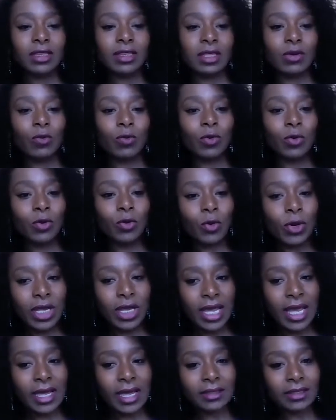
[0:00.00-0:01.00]
They will look
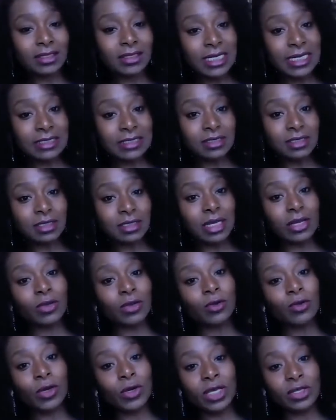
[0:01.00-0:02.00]
at the density that
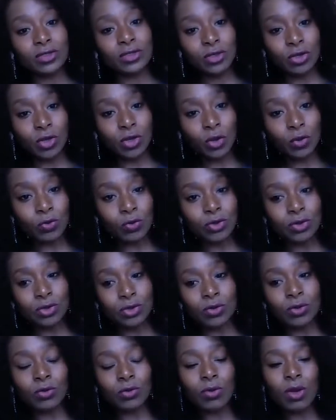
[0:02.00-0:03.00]
you're looking to go
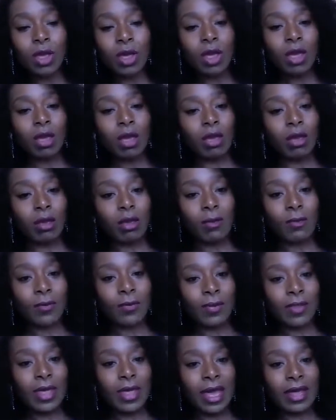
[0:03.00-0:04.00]
to,
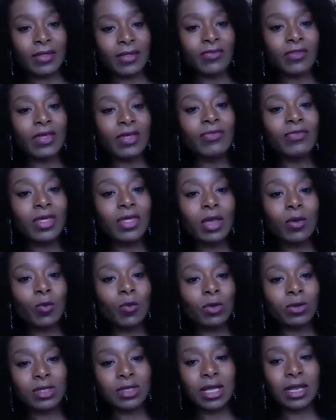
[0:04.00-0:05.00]
and then they
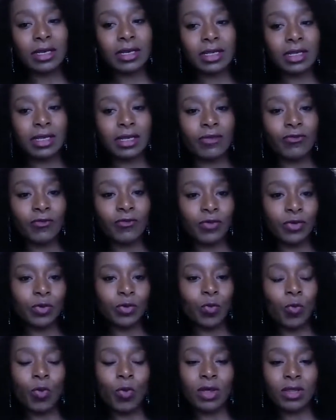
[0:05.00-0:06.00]
will then give
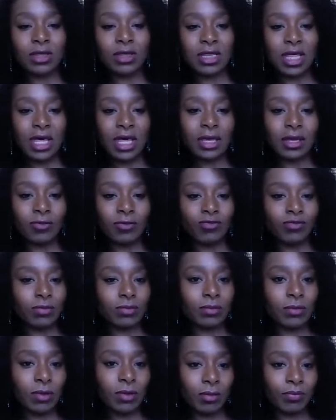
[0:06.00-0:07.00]
you what they
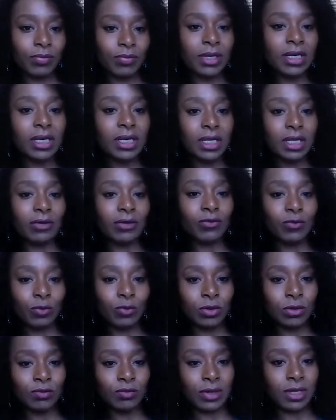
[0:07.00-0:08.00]
believe
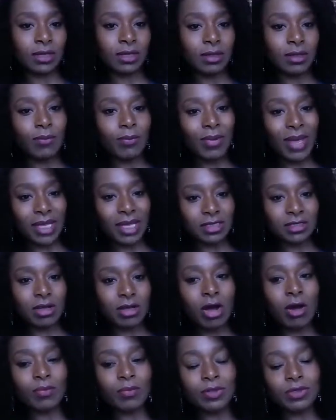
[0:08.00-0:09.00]
would be the best
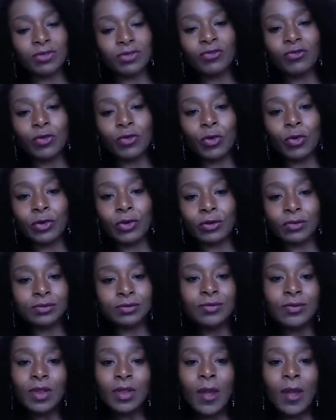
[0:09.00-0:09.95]
option for you.